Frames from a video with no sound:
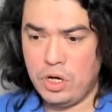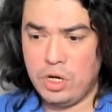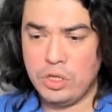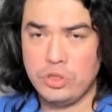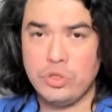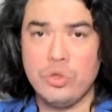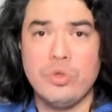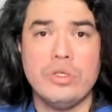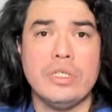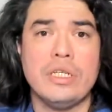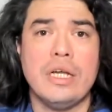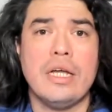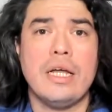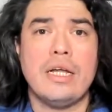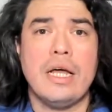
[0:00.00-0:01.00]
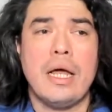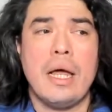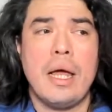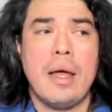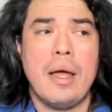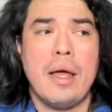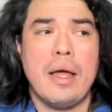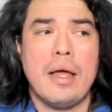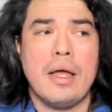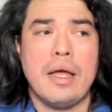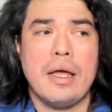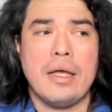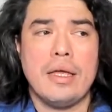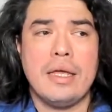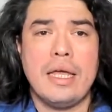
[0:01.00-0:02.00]
to
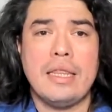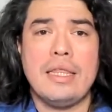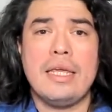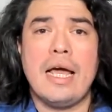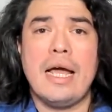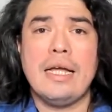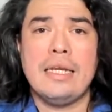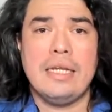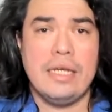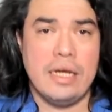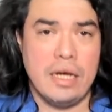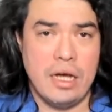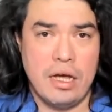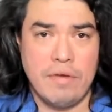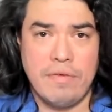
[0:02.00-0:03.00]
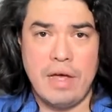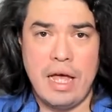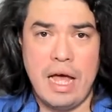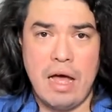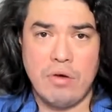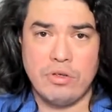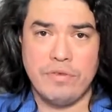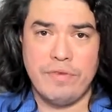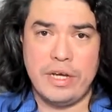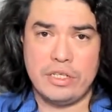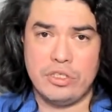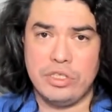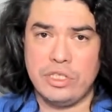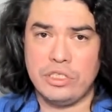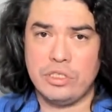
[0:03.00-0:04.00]
get the idea of how to factor
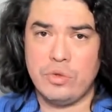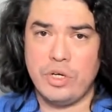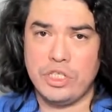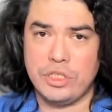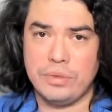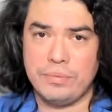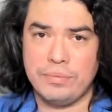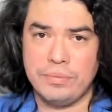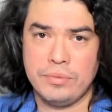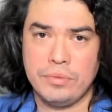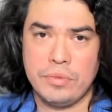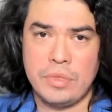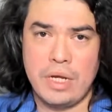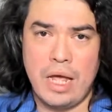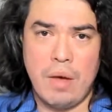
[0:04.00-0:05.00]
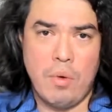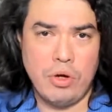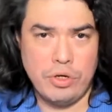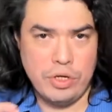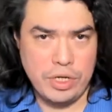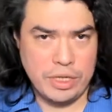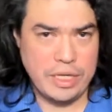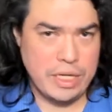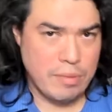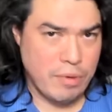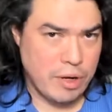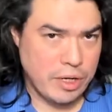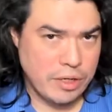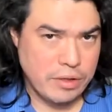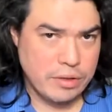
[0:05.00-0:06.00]
this equation. I want you to think about it.